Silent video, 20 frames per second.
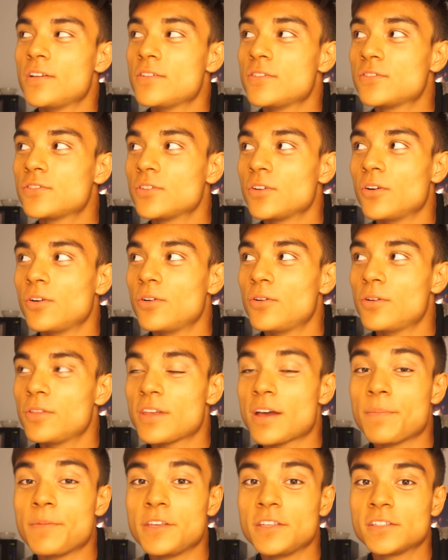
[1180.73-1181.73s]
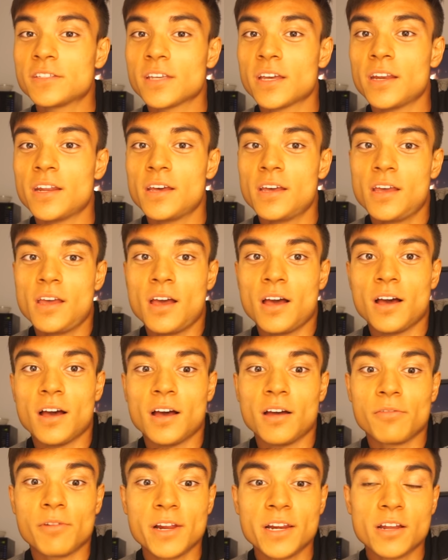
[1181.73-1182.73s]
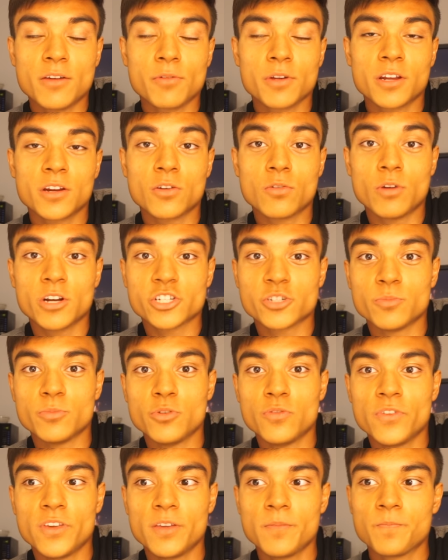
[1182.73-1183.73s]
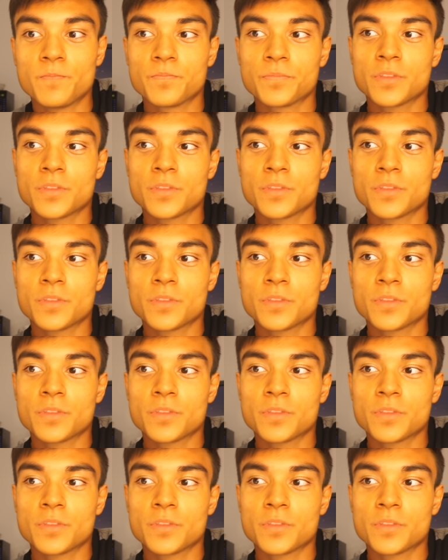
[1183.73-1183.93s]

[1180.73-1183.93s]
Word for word: So, that being said, uh, right now we're going to go watch a movie.